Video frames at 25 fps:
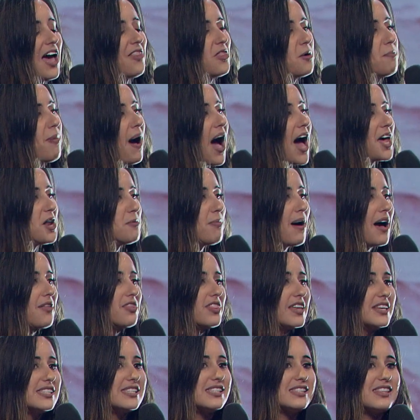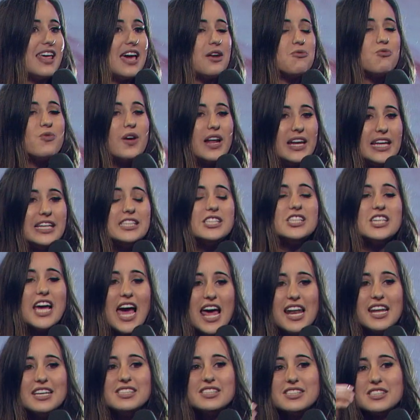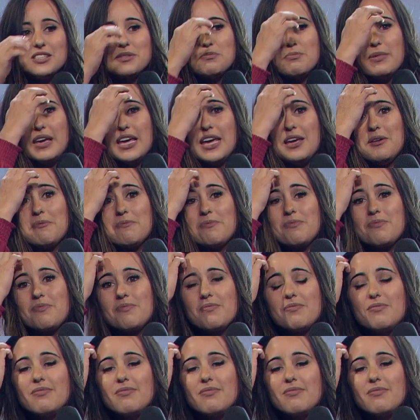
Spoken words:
And the part about this that really challenges me